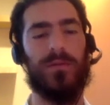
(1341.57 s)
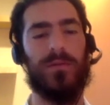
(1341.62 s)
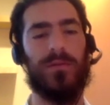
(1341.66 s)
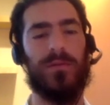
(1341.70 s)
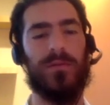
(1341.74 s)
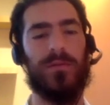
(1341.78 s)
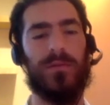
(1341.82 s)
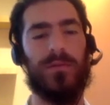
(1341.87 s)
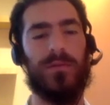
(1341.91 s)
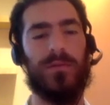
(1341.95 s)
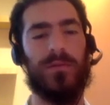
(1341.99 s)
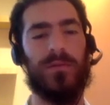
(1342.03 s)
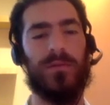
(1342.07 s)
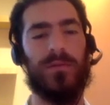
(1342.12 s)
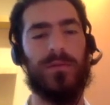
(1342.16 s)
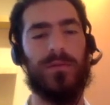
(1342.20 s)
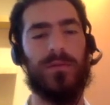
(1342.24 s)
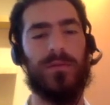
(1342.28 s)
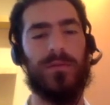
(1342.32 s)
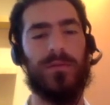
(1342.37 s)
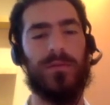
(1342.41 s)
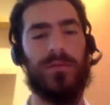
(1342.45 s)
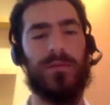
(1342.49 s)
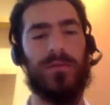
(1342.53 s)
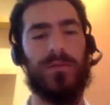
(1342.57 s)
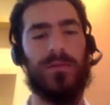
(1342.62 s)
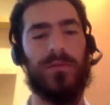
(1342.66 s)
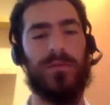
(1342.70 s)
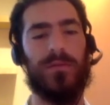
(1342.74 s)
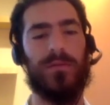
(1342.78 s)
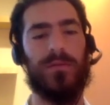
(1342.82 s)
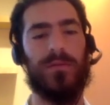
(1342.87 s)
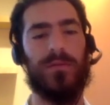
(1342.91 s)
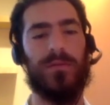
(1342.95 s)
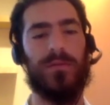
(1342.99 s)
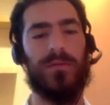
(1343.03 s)

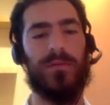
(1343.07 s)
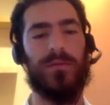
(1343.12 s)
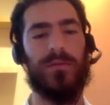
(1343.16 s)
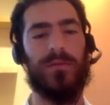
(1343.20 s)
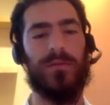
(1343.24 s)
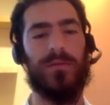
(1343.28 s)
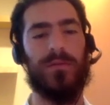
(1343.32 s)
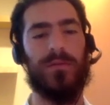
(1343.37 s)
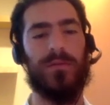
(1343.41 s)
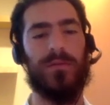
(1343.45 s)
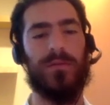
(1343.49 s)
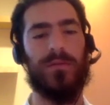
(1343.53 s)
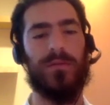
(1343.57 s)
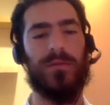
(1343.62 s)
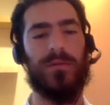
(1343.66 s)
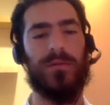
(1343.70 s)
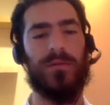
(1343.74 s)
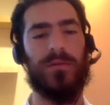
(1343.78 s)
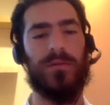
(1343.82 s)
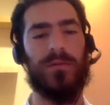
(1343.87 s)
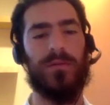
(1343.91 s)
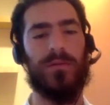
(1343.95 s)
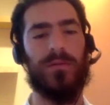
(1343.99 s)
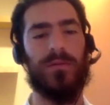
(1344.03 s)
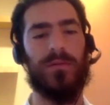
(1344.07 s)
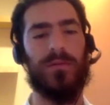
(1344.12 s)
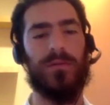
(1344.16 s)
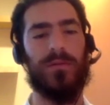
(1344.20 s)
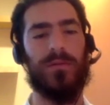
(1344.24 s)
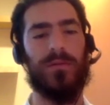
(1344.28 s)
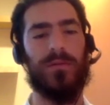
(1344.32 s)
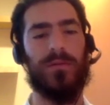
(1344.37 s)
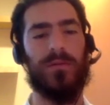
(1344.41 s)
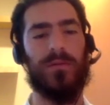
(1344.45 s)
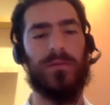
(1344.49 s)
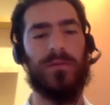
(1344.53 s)

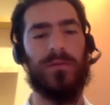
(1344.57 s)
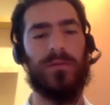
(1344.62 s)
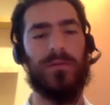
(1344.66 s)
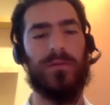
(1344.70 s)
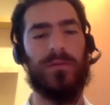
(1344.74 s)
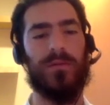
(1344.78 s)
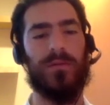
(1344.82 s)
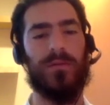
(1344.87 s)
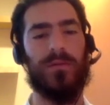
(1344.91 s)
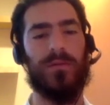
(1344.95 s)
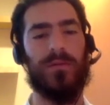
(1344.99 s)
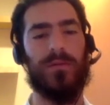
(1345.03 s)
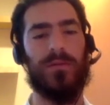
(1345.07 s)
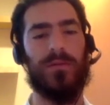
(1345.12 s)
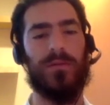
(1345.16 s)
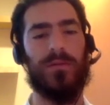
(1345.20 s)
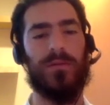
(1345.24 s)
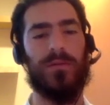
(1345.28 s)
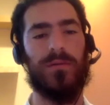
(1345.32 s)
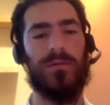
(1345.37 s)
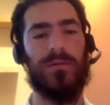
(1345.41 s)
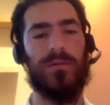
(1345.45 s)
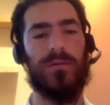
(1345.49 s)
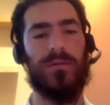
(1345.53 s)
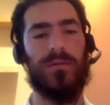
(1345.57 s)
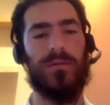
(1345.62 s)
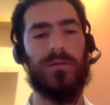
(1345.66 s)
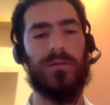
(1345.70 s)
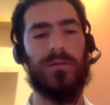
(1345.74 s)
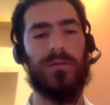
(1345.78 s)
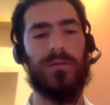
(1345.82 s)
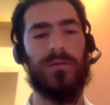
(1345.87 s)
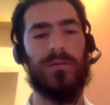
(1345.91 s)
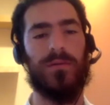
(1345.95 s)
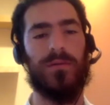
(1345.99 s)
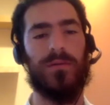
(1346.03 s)

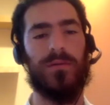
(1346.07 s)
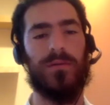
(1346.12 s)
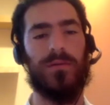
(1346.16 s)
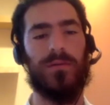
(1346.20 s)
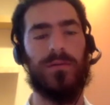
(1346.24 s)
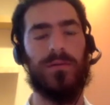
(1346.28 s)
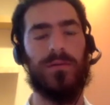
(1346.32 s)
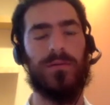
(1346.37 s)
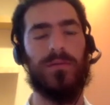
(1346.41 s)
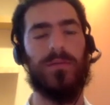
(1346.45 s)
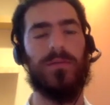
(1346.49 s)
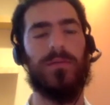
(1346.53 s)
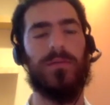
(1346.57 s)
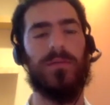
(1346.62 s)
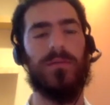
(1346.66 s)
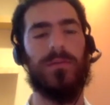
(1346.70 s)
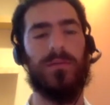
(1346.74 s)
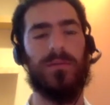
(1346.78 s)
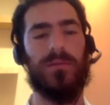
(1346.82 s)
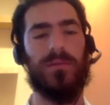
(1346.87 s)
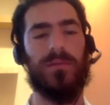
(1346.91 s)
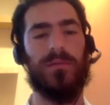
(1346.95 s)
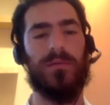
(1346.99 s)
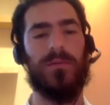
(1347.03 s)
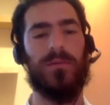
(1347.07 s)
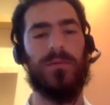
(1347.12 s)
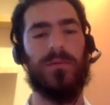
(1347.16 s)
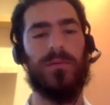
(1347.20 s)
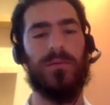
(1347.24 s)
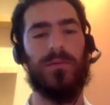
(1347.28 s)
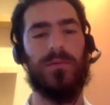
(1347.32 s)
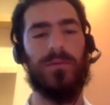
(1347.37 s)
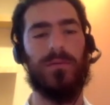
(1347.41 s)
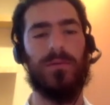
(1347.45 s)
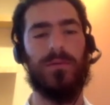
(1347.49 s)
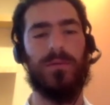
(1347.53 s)

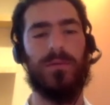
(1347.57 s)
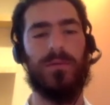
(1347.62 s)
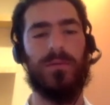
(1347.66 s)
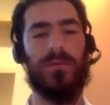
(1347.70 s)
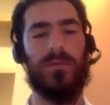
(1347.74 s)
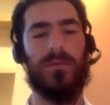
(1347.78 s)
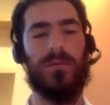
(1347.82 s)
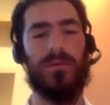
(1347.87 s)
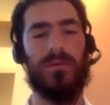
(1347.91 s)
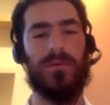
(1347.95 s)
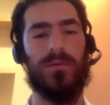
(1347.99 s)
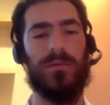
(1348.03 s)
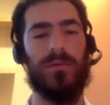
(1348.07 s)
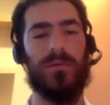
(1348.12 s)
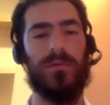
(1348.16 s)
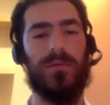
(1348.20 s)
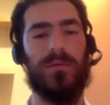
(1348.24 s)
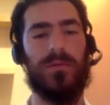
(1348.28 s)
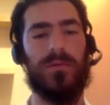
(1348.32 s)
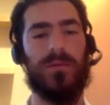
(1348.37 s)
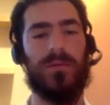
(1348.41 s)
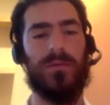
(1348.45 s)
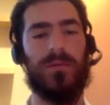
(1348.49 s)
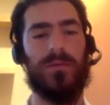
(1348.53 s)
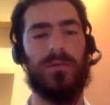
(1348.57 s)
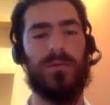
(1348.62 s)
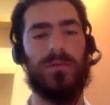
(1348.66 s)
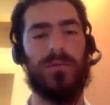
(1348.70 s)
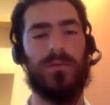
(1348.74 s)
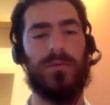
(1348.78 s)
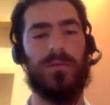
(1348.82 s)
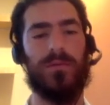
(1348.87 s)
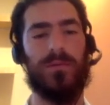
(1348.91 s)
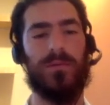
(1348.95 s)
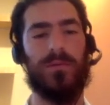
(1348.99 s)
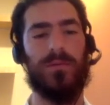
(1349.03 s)

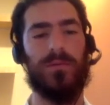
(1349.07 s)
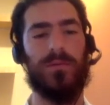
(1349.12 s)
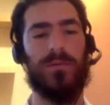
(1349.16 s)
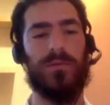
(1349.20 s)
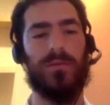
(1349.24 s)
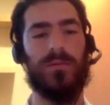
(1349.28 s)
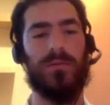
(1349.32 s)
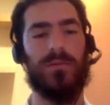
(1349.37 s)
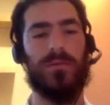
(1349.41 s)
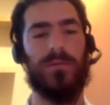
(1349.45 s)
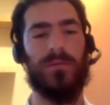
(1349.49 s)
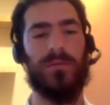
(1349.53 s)
[no speech]